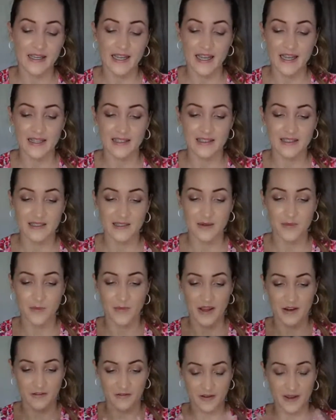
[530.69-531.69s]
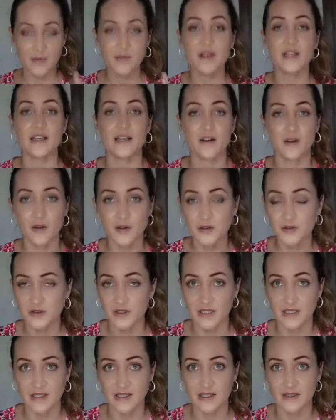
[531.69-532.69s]
And my family also
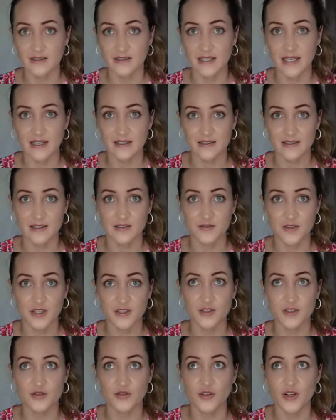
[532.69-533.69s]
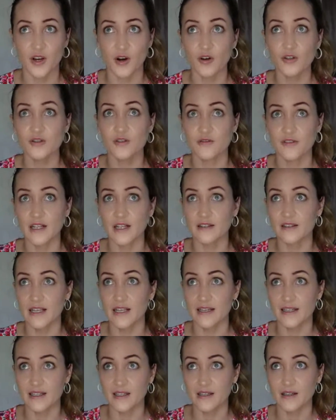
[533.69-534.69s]
didn't understand the situation. So they also felt
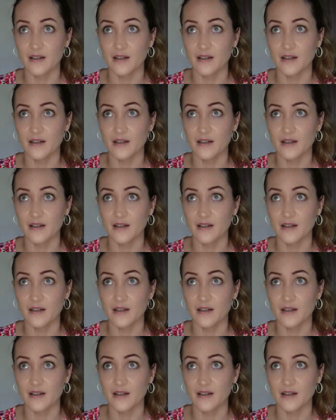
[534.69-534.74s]
like,